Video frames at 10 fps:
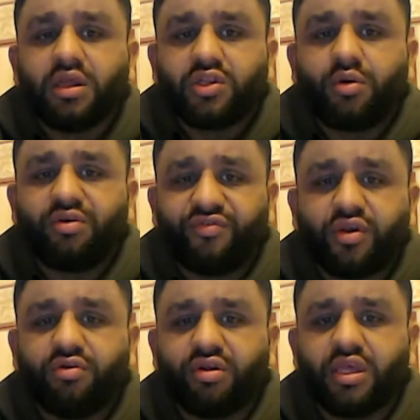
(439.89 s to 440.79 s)
Tommy
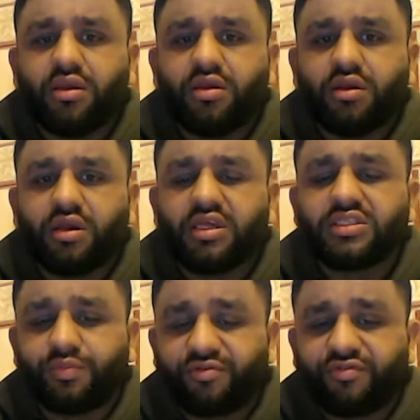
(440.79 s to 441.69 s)
Fury is
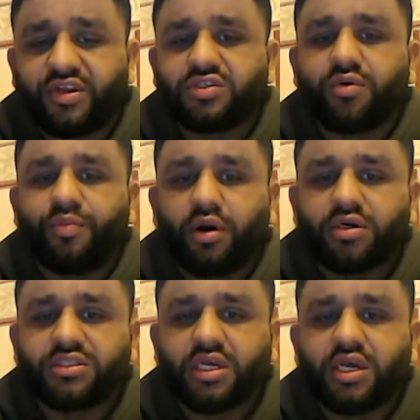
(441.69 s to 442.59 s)
the professional
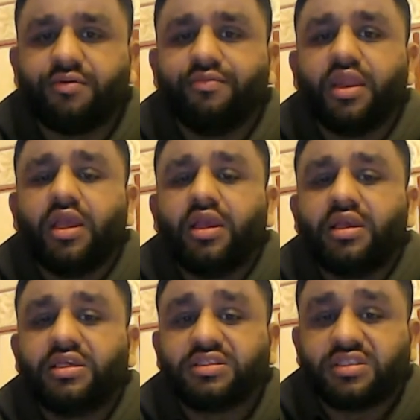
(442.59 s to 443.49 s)
boxer.
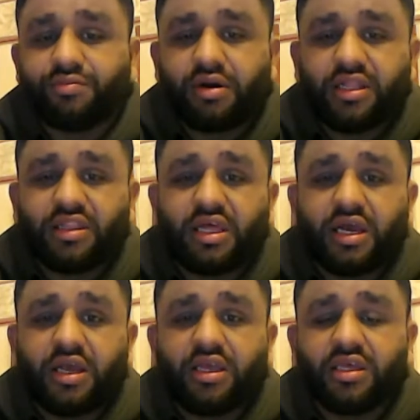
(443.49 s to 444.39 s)
He's the man
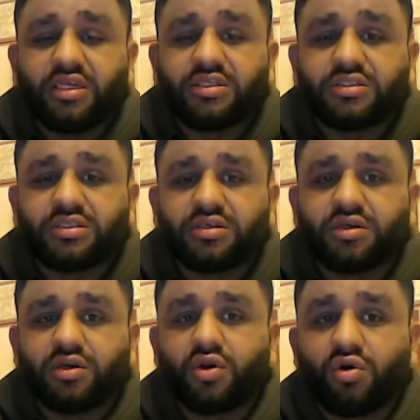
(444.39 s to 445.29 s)
that is
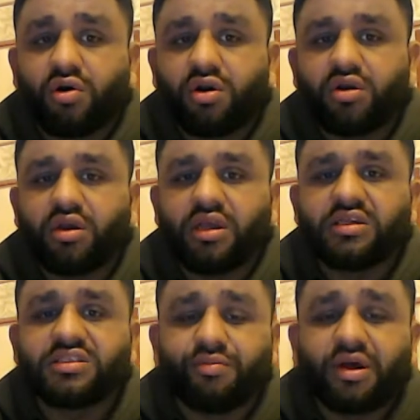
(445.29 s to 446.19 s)

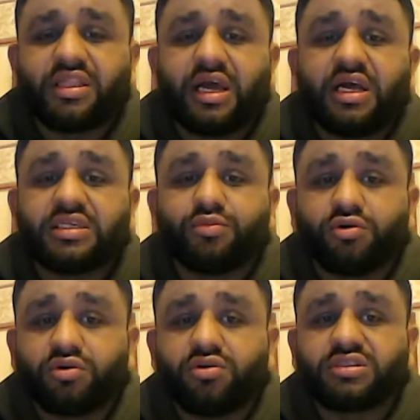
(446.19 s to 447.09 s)
the man that has more
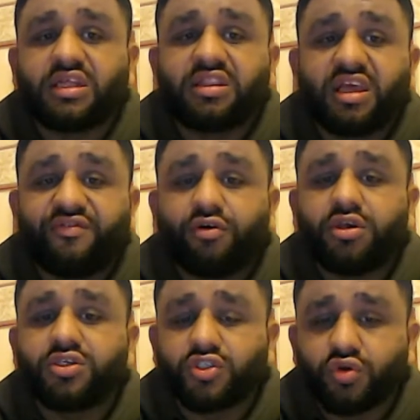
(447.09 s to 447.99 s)
to lose, and therefore
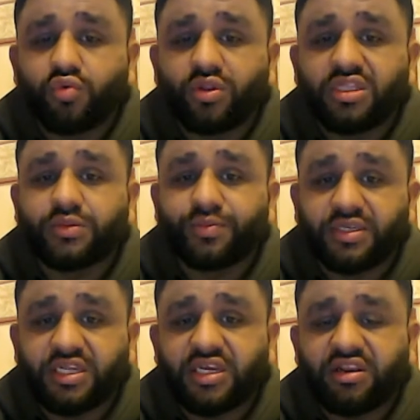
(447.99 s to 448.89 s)
he should win this
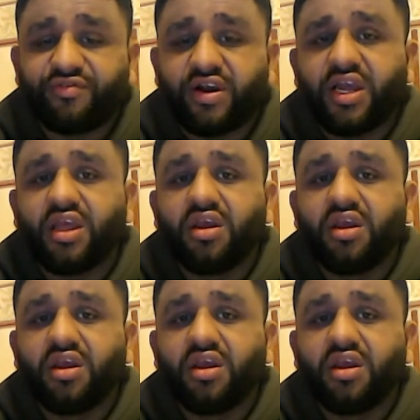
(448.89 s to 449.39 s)
particular fight.